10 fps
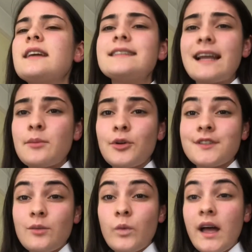Talybont
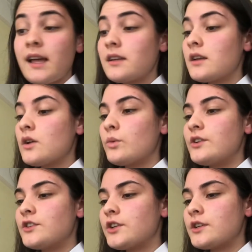somewhere, which
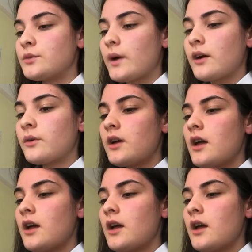is good as well.